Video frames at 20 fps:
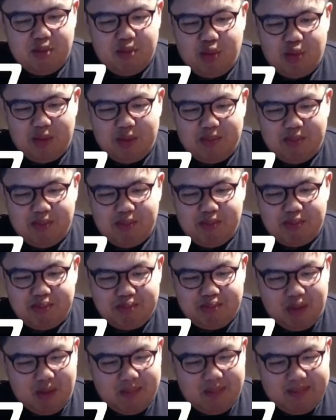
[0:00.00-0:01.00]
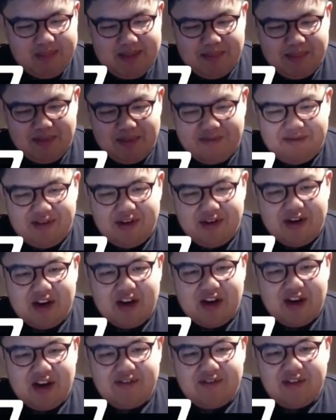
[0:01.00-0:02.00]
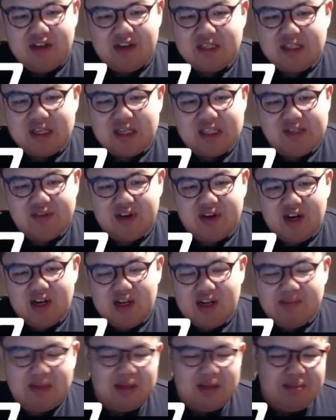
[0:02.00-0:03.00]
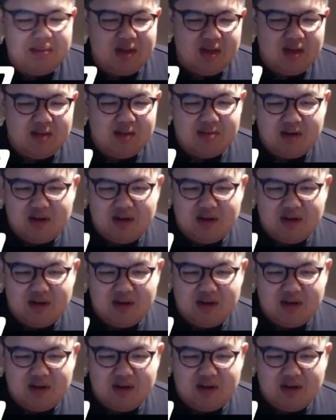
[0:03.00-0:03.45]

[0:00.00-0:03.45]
We probably prefer to go first against Furhire, maybe?